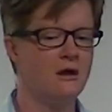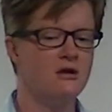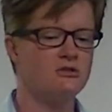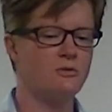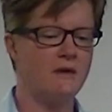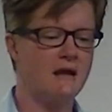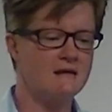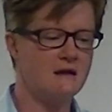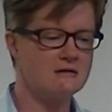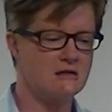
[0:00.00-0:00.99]
So we get
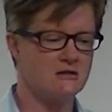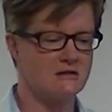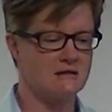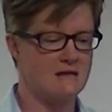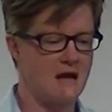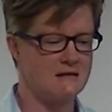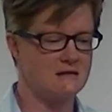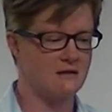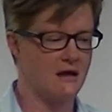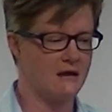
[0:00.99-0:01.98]
downstairs in the taxi
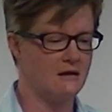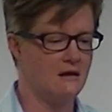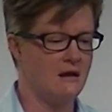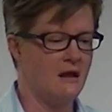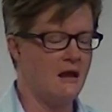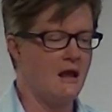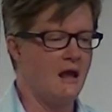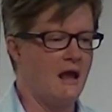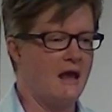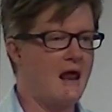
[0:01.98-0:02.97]
line,
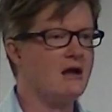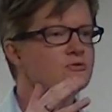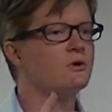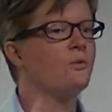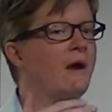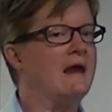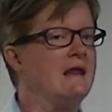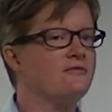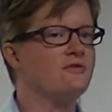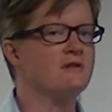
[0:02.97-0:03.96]
and as we're
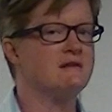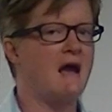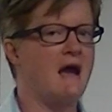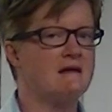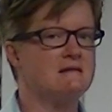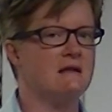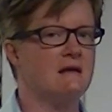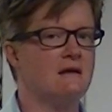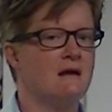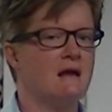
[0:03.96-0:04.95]
waiting for the
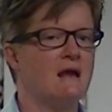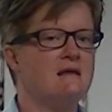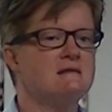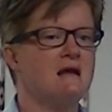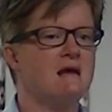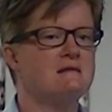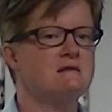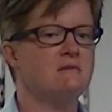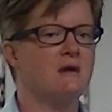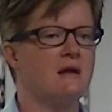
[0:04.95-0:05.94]
taxi, he says
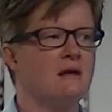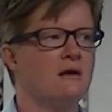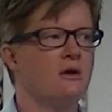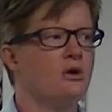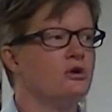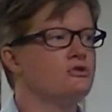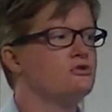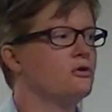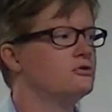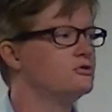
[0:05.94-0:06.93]
to me,
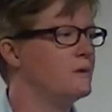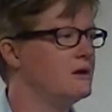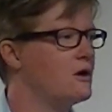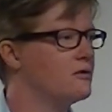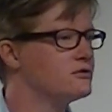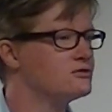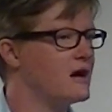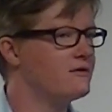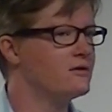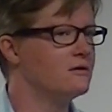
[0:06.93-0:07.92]
so do we know the
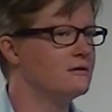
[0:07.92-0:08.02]
driver?